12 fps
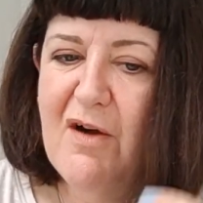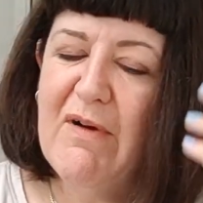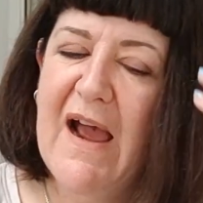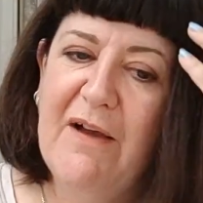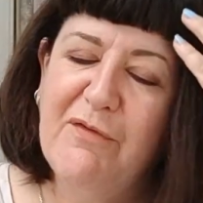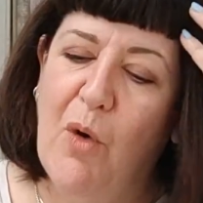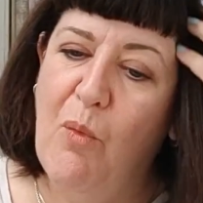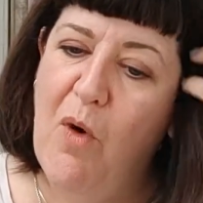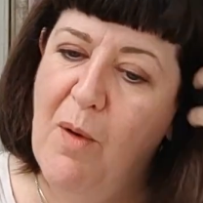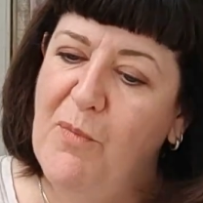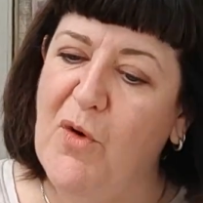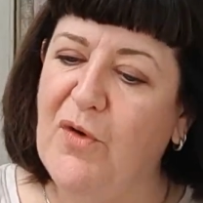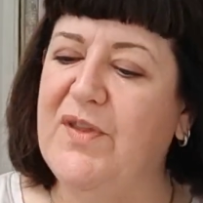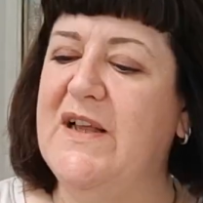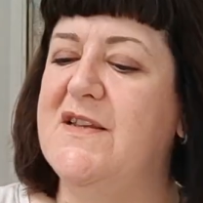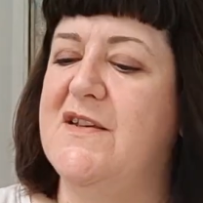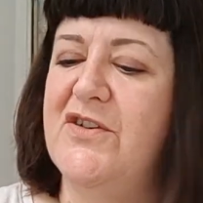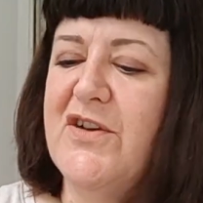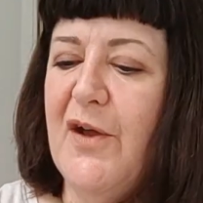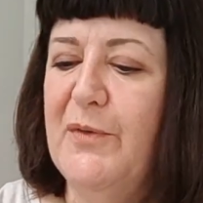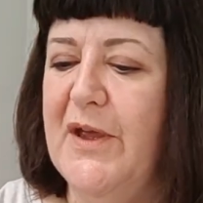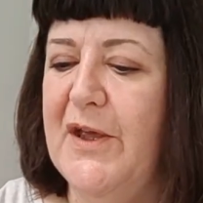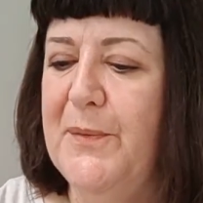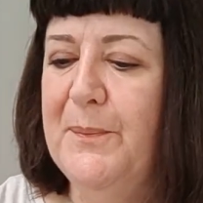Right, I've got one more thing to show
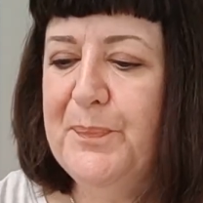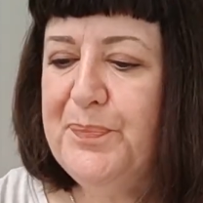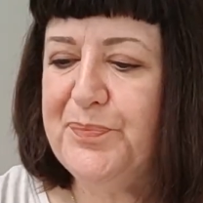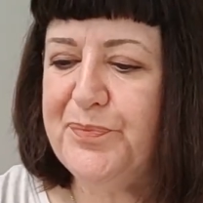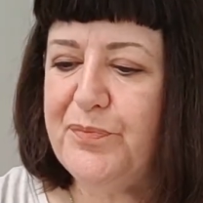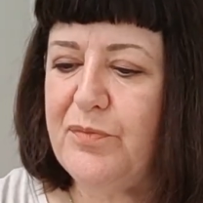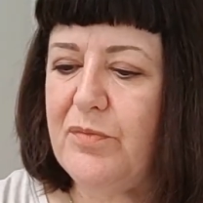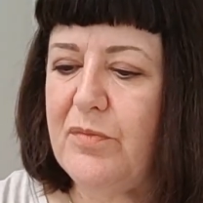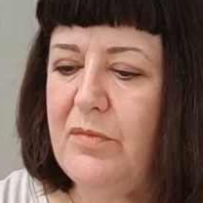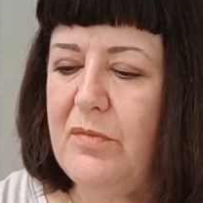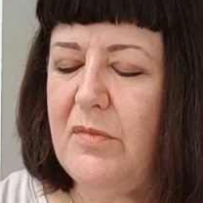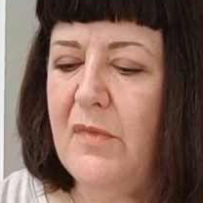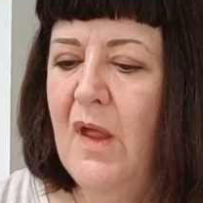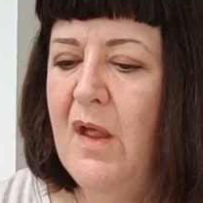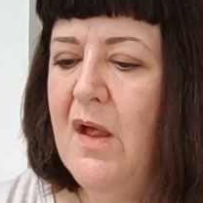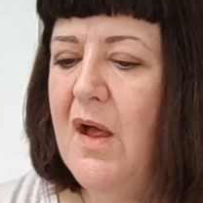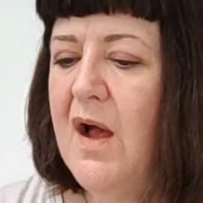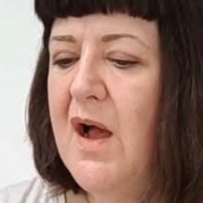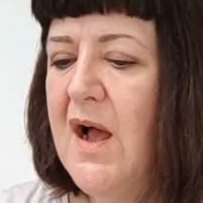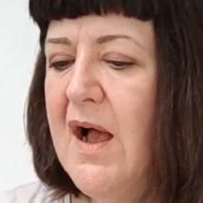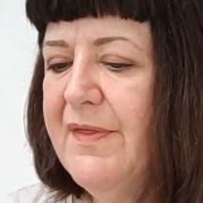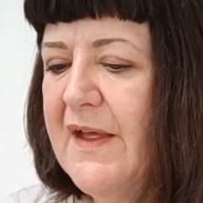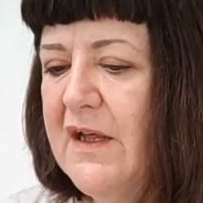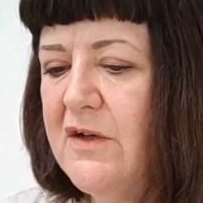you.
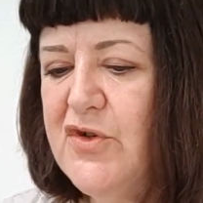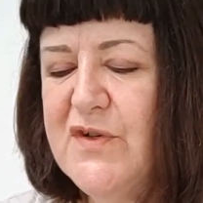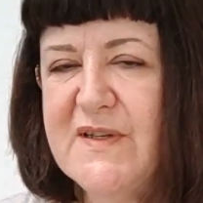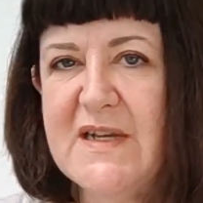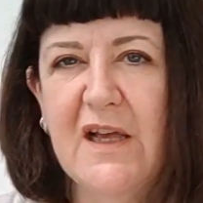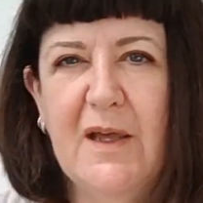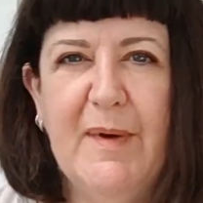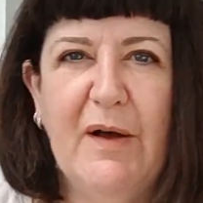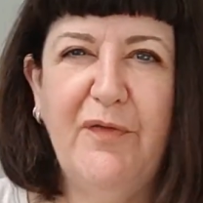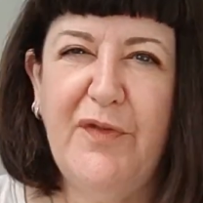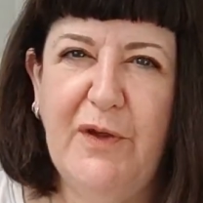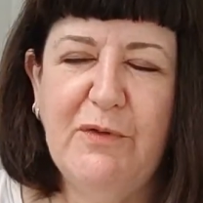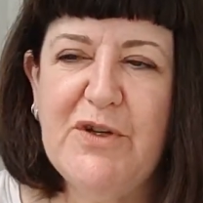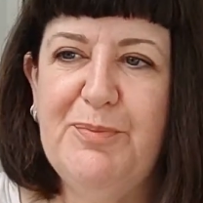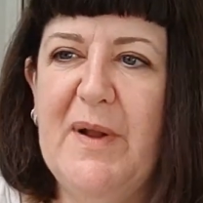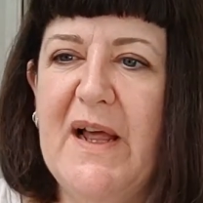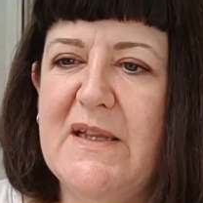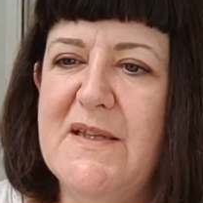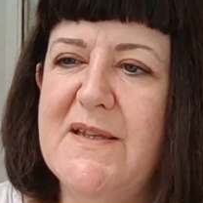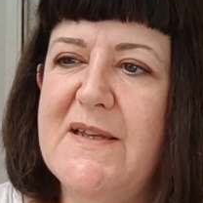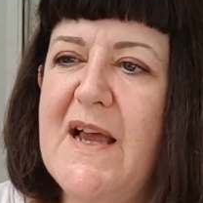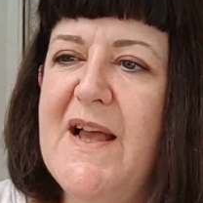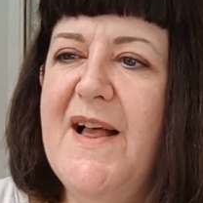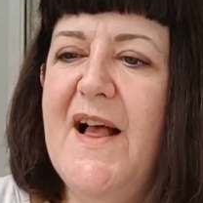And then I'll just tell you about future plans.
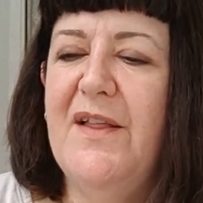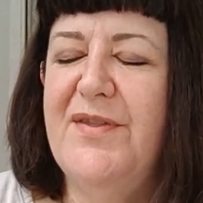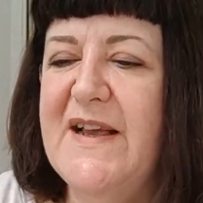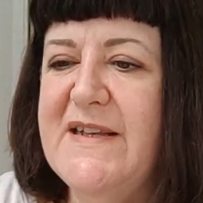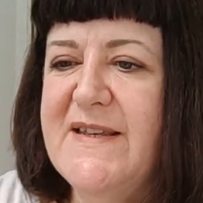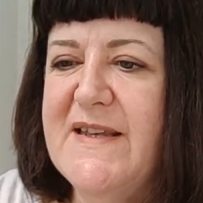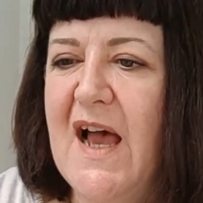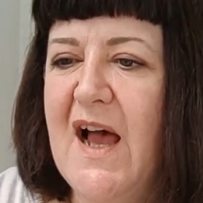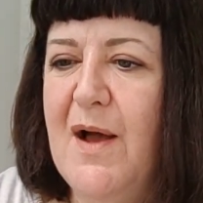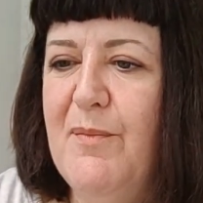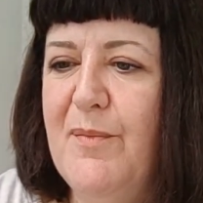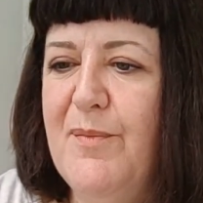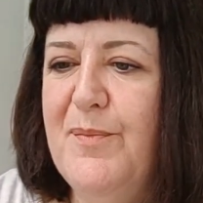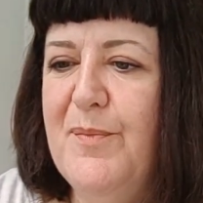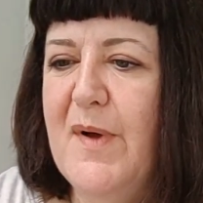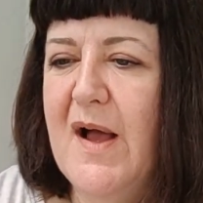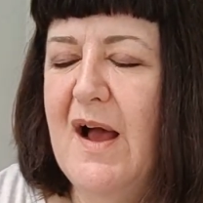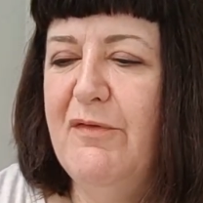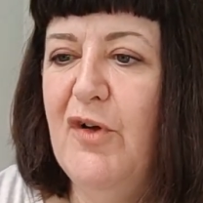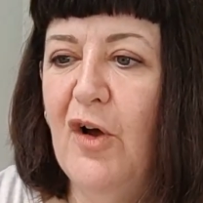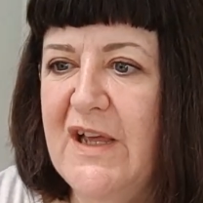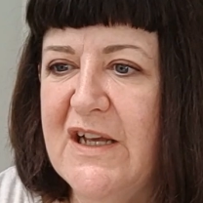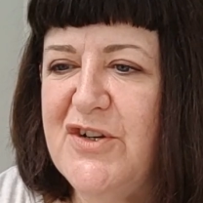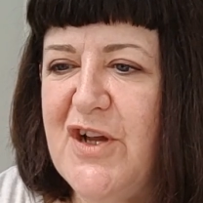This, I've
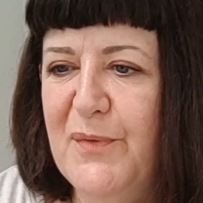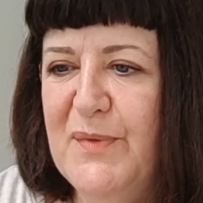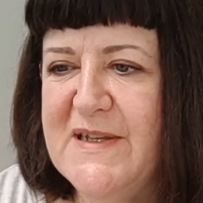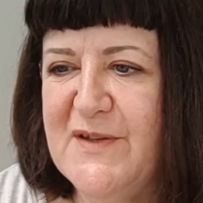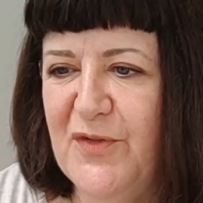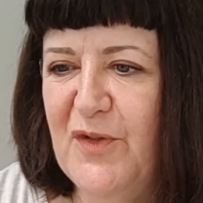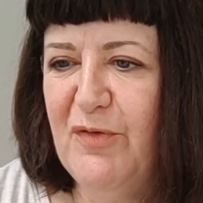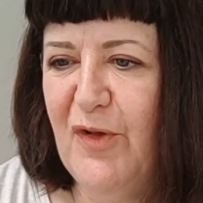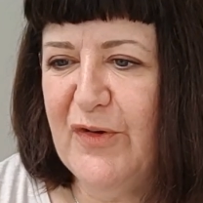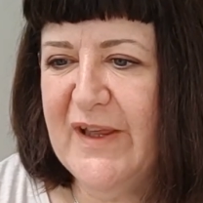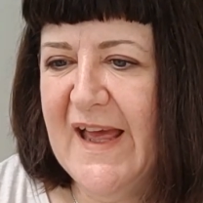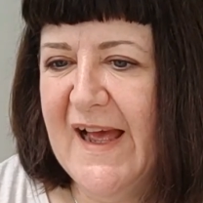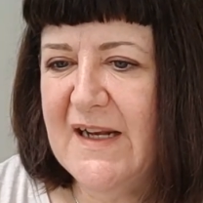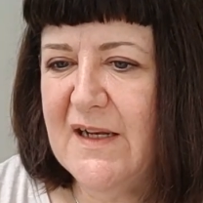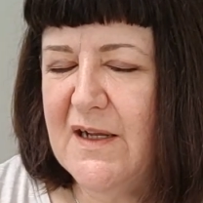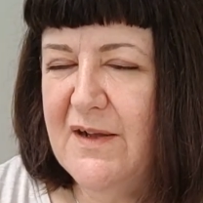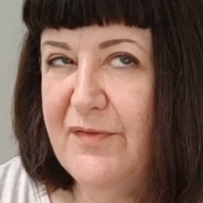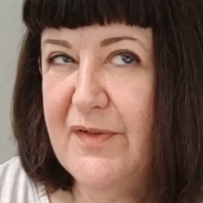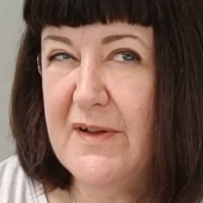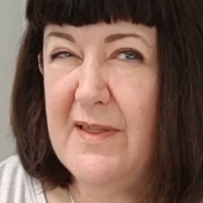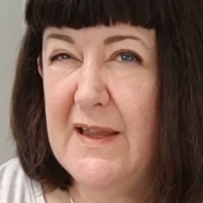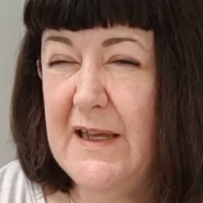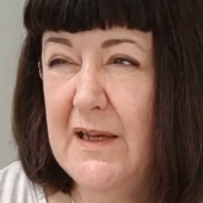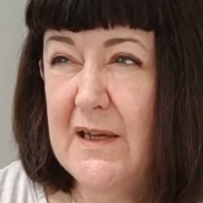not yet shown this on the vlog yet. If I
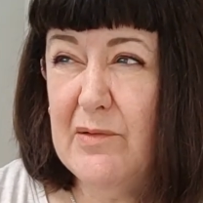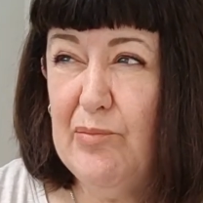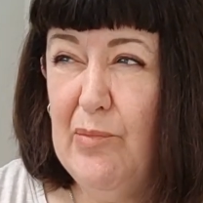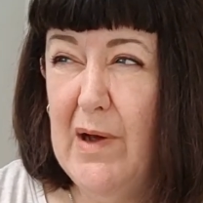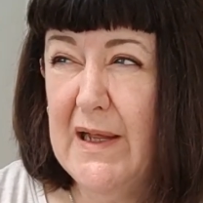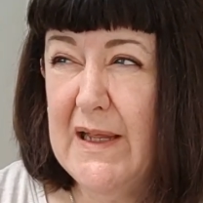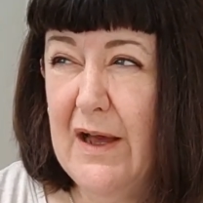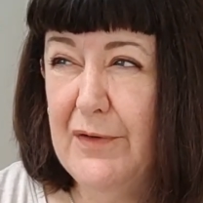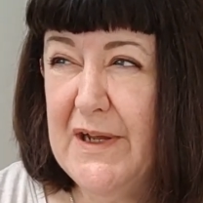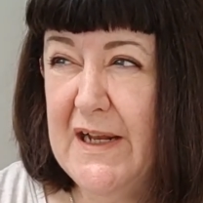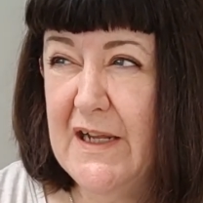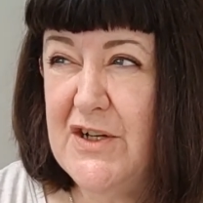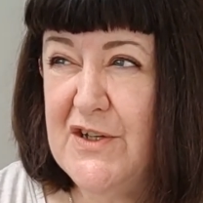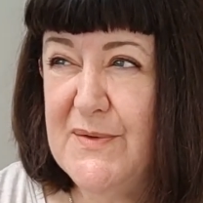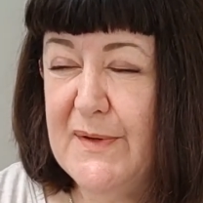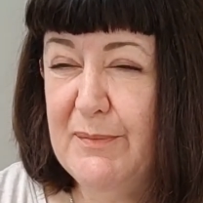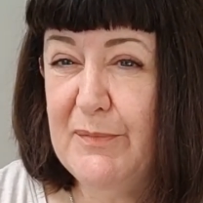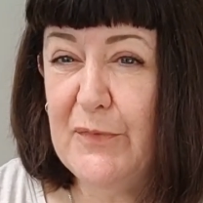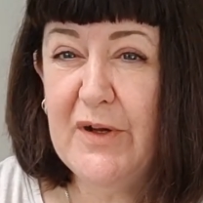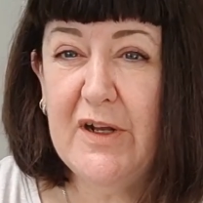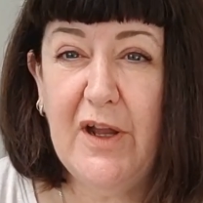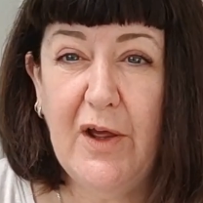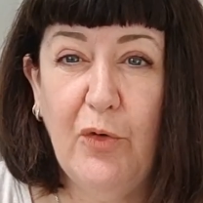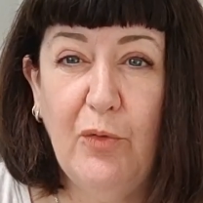think my calculations when I'm going
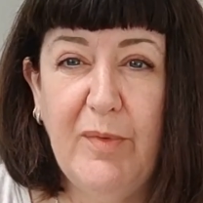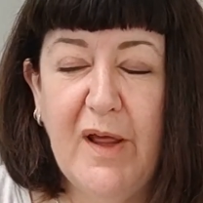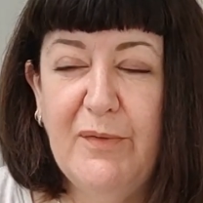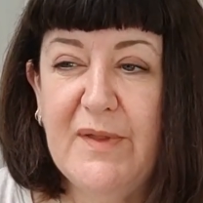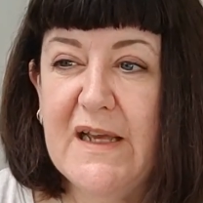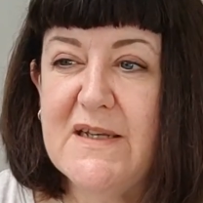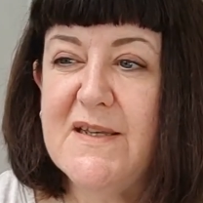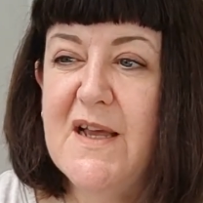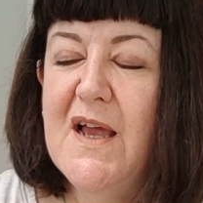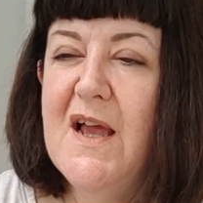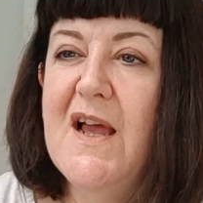to upload this.